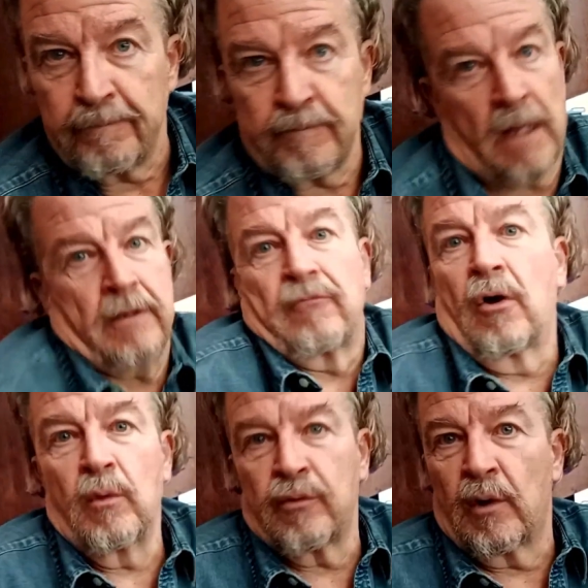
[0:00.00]
Nothing
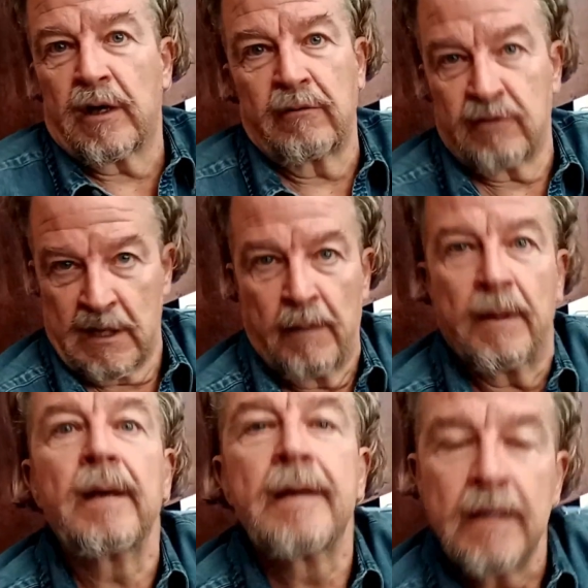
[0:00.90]
wrong with working in retail,
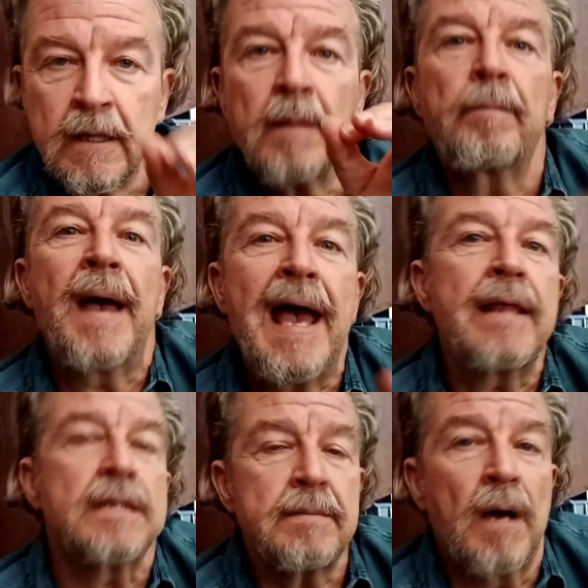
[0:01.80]
but compare
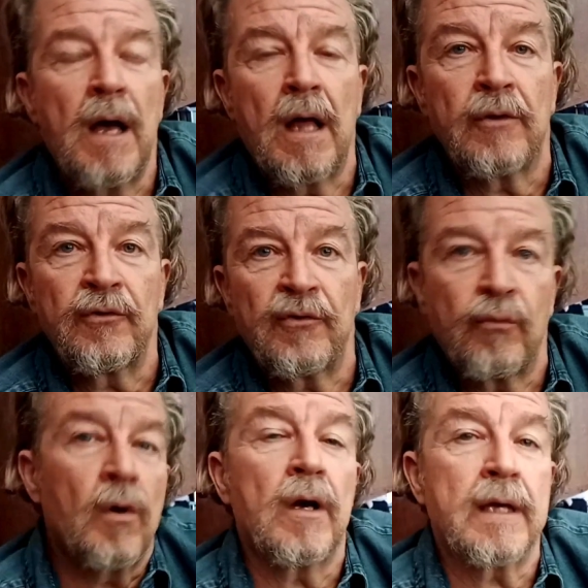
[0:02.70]
the demands of
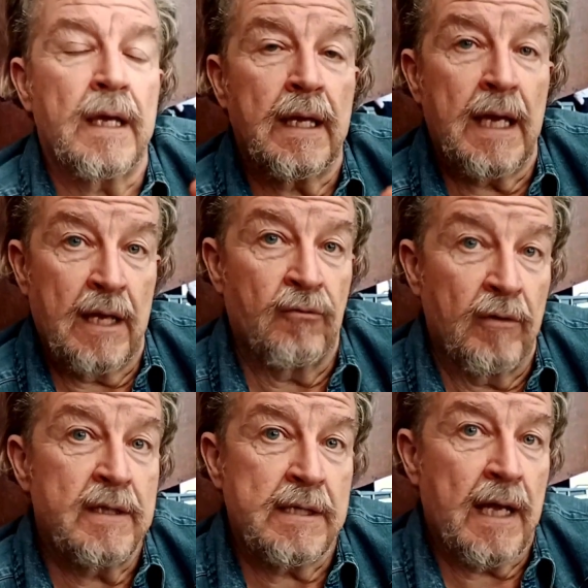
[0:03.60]
working in
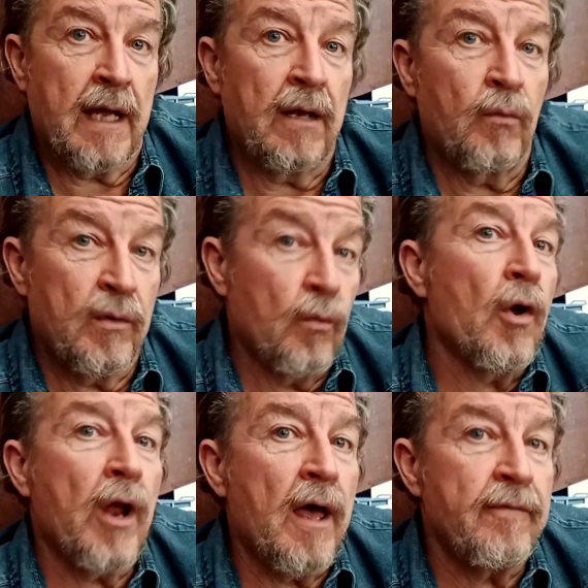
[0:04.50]
retail with
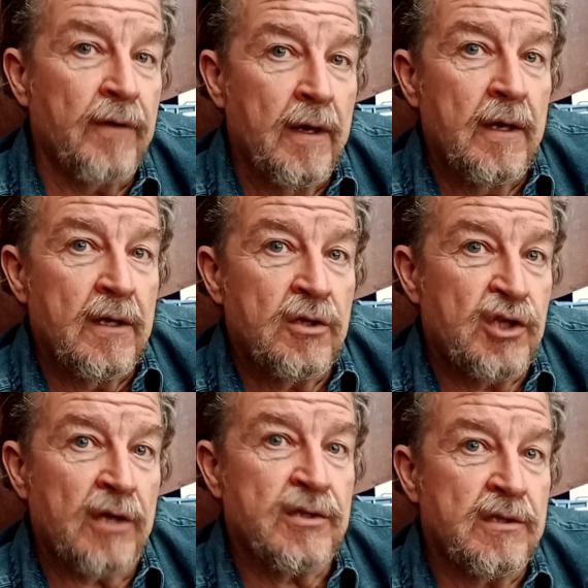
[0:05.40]
what I've
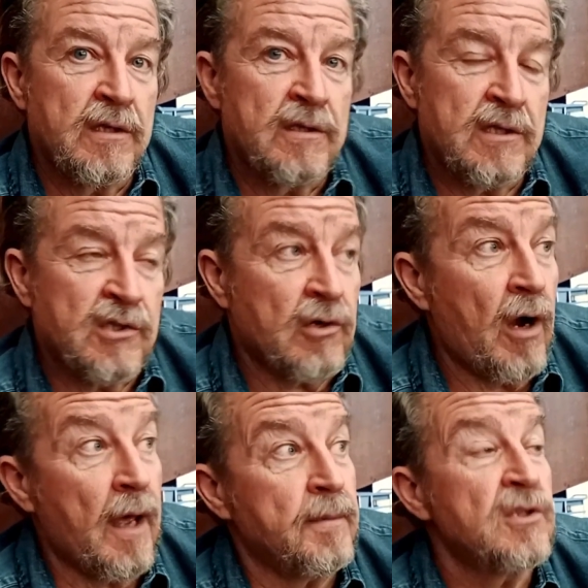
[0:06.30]
just
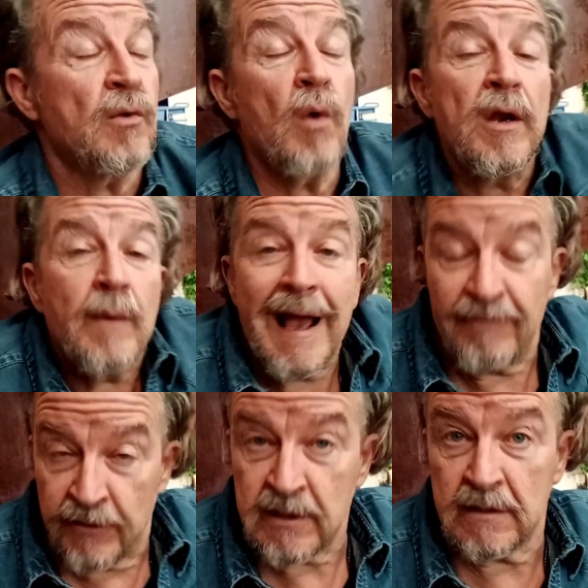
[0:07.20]
described. So why do we
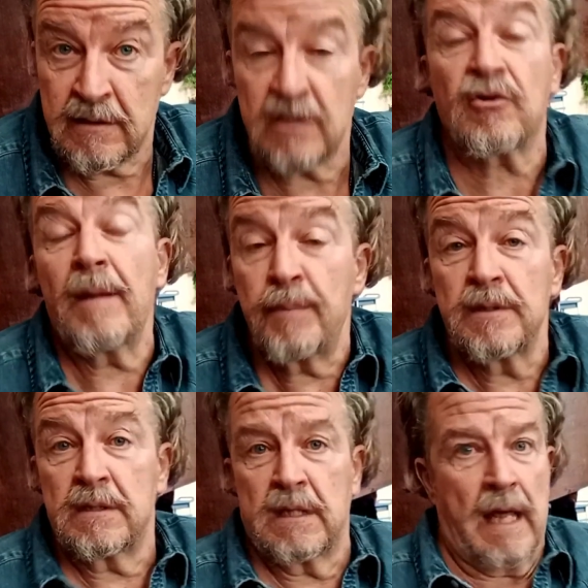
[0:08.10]
have this
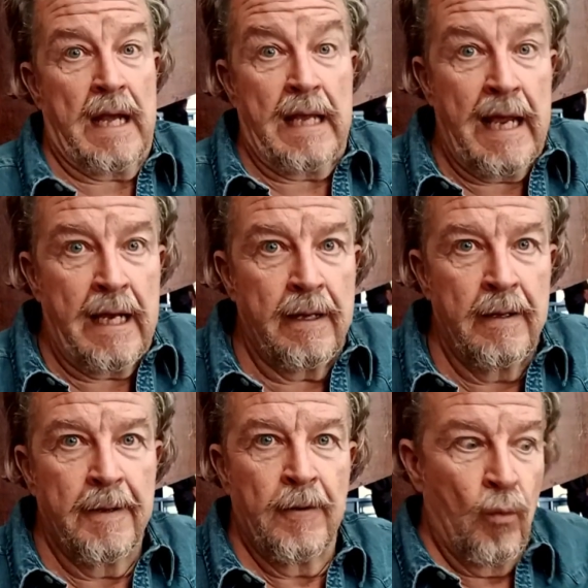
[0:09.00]
discrepancy then in
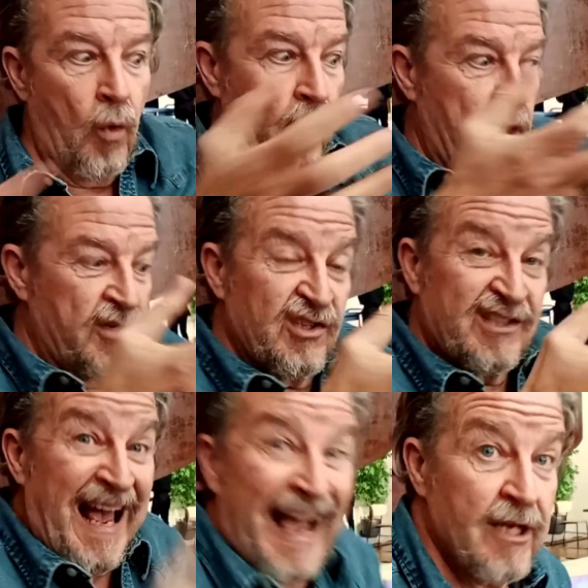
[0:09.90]
what
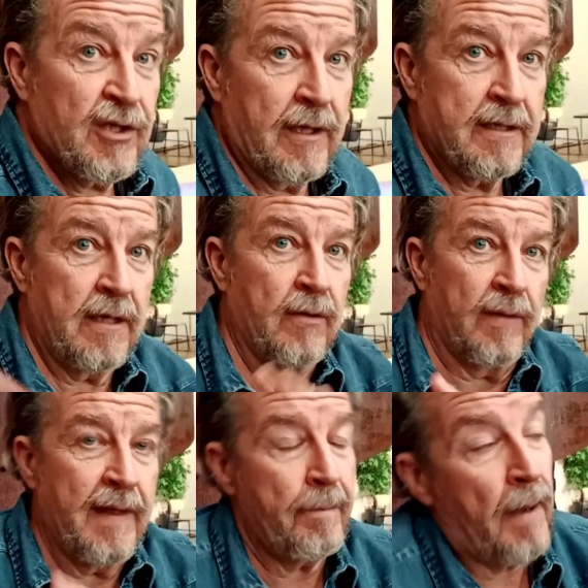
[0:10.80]
nurses actually do and
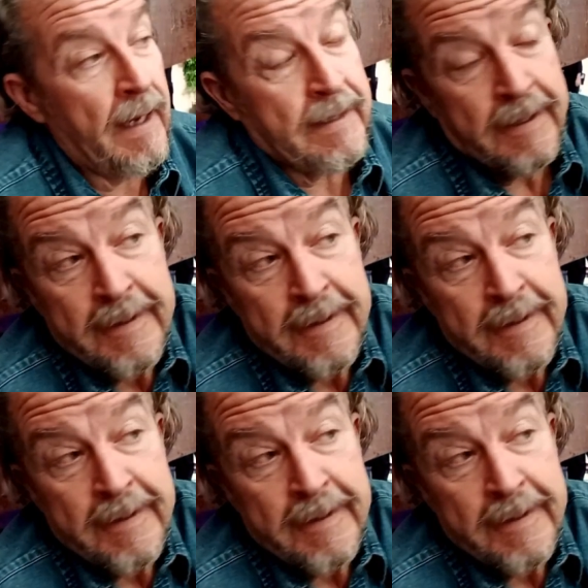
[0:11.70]
they're paid?